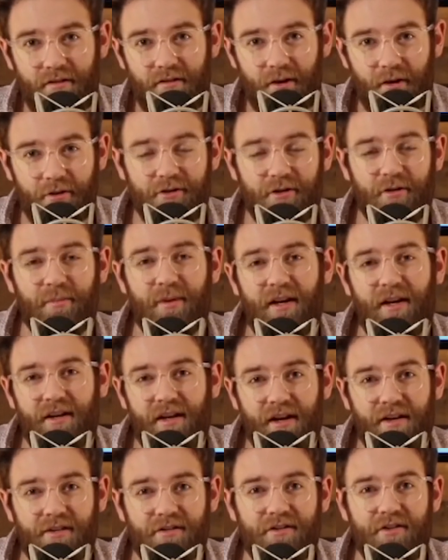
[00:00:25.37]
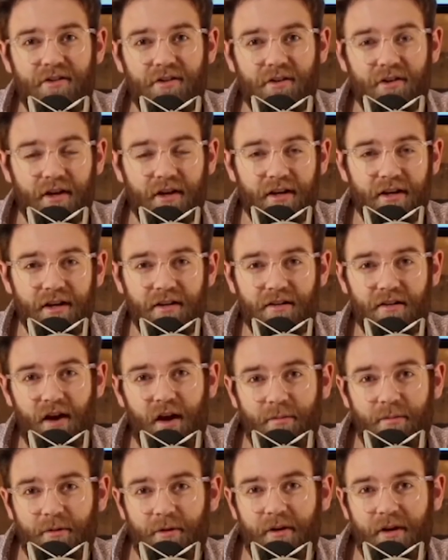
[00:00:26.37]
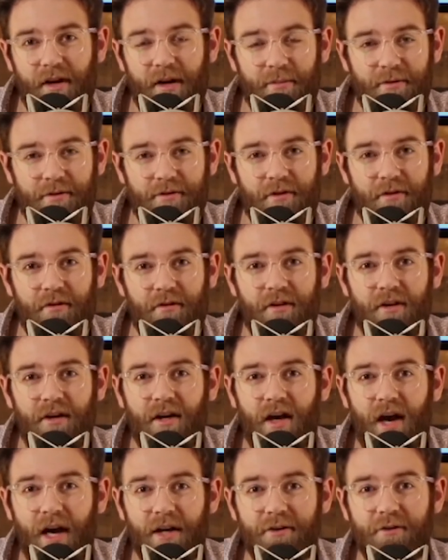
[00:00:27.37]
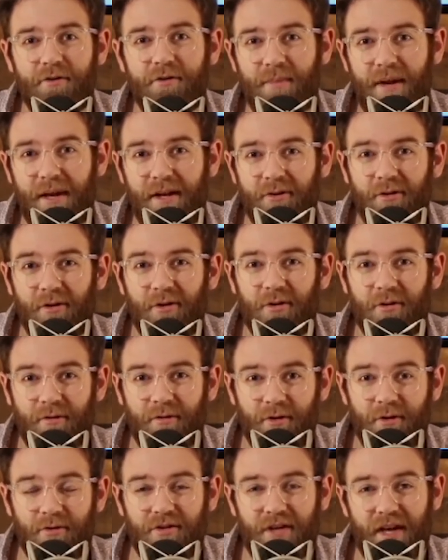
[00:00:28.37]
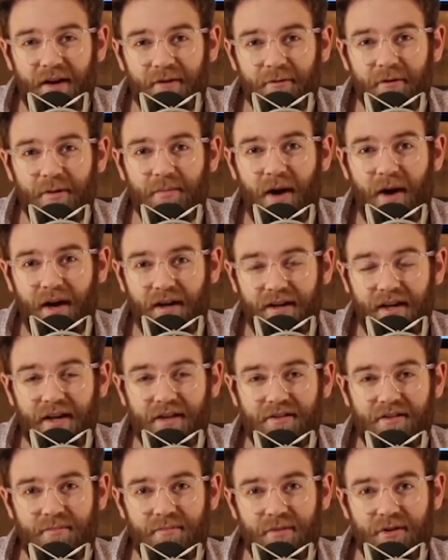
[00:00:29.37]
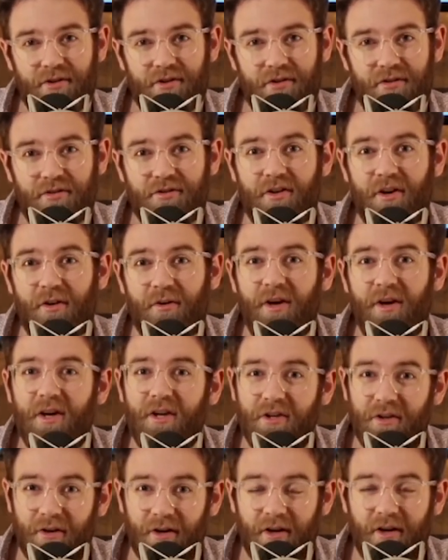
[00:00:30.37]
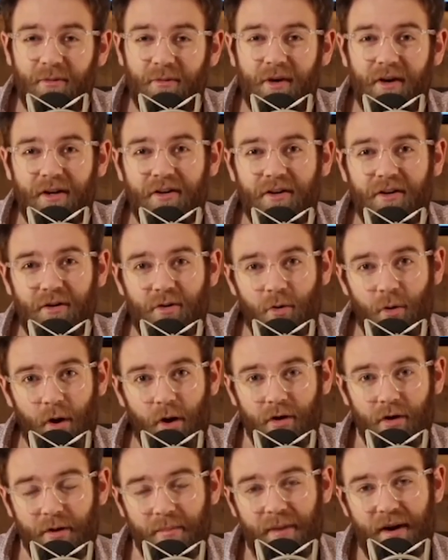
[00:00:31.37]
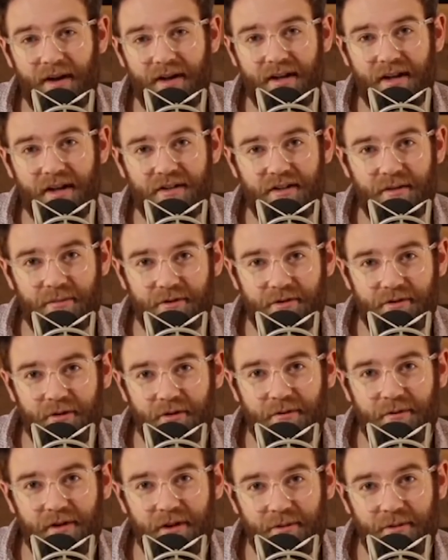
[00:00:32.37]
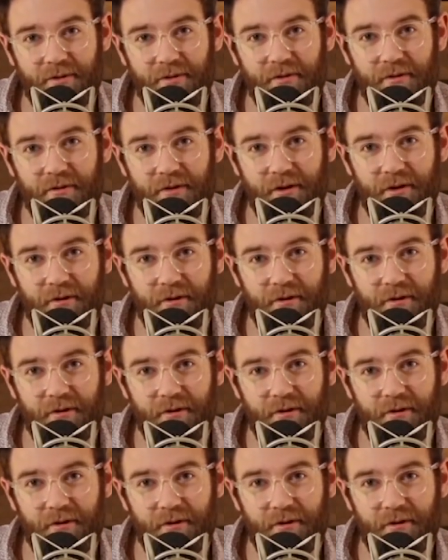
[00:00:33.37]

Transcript: host your podcast, you're going to need to upload an episode. iTunes manually reviews every podcast submission, so you're going to want a good quality podcast episode for them to review.